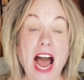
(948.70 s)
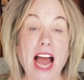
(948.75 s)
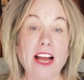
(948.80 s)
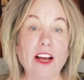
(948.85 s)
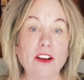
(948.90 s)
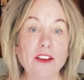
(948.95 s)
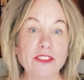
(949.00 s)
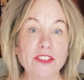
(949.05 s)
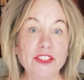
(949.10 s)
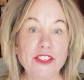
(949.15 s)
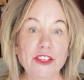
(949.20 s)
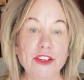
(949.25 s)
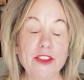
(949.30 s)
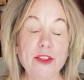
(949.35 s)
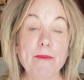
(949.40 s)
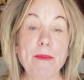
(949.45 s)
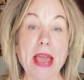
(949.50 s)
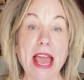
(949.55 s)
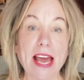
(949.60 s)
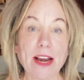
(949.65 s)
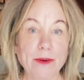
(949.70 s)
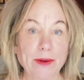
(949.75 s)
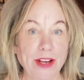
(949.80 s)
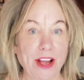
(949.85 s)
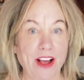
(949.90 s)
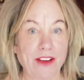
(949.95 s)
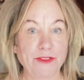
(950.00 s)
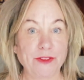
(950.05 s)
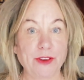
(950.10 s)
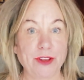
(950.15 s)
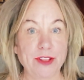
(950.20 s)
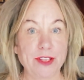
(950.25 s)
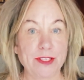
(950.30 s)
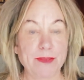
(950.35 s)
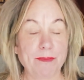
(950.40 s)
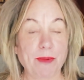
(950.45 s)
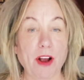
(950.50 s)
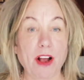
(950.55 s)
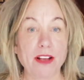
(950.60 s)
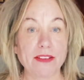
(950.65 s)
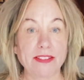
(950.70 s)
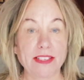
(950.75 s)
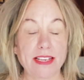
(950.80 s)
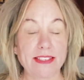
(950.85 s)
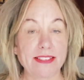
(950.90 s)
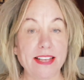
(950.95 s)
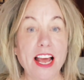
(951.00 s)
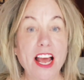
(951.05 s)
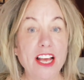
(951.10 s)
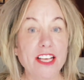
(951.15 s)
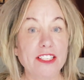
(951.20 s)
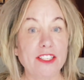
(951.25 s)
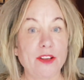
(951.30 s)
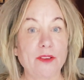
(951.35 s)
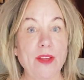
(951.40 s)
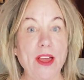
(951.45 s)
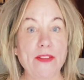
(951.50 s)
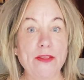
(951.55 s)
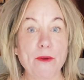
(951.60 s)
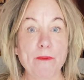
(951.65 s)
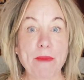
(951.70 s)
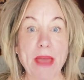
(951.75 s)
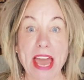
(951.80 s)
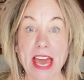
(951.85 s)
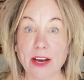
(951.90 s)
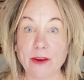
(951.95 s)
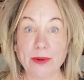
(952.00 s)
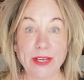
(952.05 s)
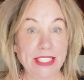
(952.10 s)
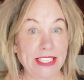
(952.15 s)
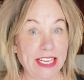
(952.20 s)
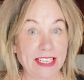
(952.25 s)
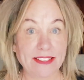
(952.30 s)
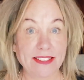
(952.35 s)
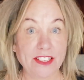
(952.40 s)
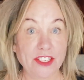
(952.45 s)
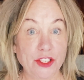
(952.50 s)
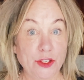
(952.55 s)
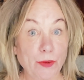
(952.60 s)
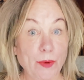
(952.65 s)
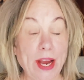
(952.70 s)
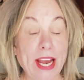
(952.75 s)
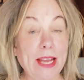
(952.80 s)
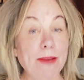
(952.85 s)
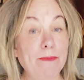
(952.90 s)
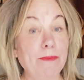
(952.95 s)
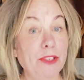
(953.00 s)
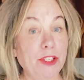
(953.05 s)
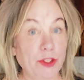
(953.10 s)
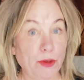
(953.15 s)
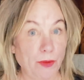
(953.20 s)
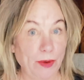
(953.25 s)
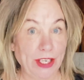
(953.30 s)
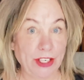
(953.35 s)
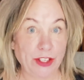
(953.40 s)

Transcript: I also turn the battery off during this process so that the battery doesn't drain between